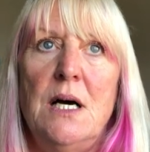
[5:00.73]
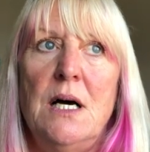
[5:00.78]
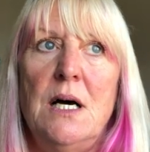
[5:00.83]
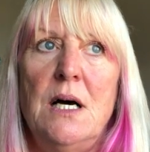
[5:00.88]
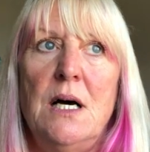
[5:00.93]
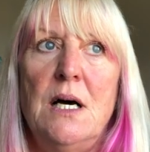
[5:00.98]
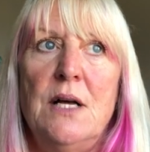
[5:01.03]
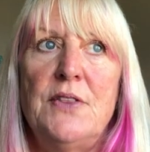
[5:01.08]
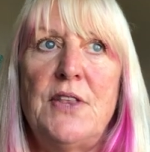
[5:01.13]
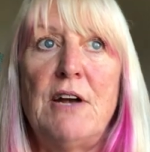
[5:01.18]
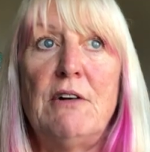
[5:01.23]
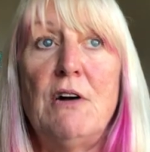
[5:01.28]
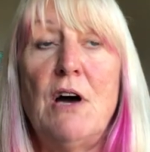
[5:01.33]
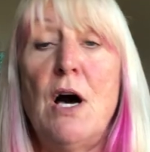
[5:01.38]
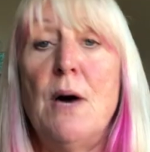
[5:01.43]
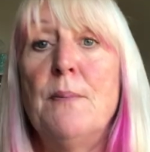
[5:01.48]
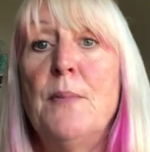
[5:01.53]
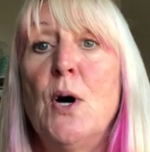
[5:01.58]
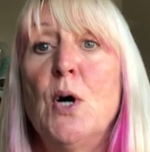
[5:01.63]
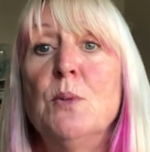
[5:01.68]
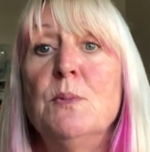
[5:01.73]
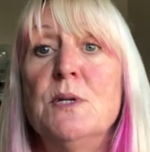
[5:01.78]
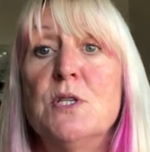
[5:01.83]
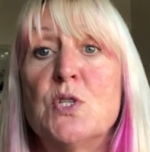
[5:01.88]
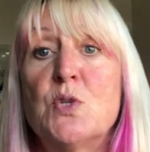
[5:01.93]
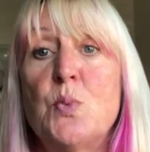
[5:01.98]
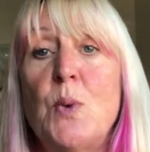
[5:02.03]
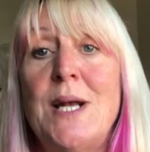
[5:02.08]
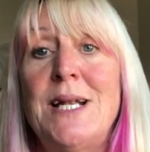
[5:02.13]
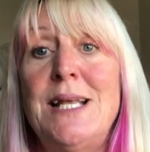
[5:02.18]
Uh, there are
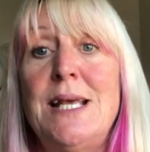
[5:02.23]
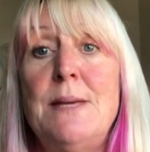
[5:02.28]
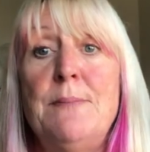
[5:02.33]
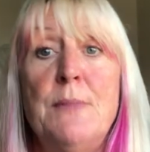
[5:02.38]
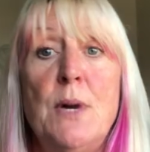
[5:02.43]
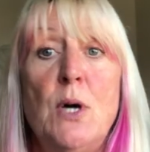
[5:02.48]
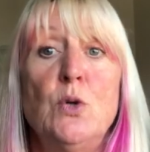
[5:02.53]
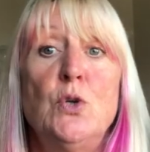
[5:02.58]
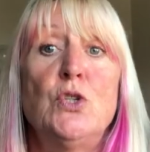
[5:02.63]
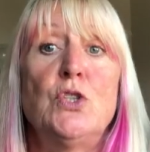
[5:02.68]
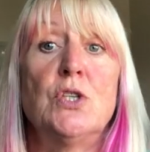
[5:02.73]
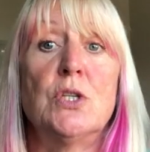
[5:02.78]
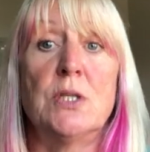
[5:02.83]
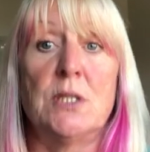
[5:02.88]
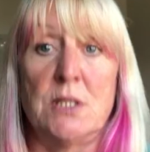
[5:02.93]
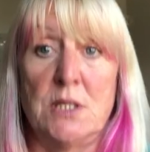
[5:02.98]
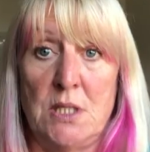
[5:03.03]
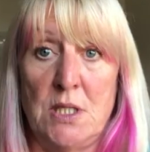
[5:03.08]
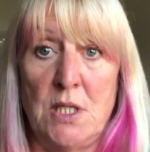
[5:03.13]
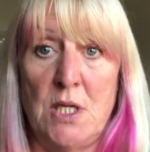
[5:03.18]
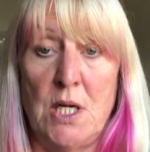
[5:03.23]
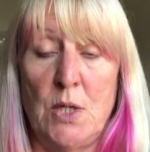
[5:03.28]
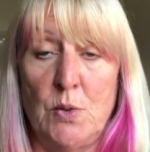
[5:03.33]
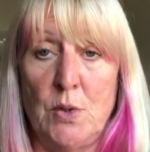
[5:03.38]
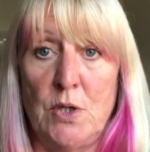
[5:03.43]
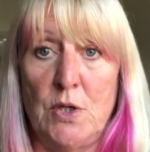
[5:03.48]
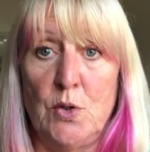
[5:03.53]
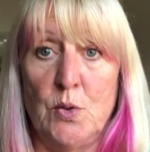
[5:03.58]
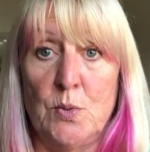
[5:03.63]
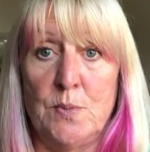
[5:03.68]
moments when emotion can
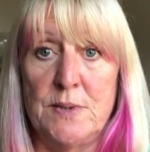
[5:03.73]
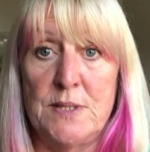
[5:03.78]
lower your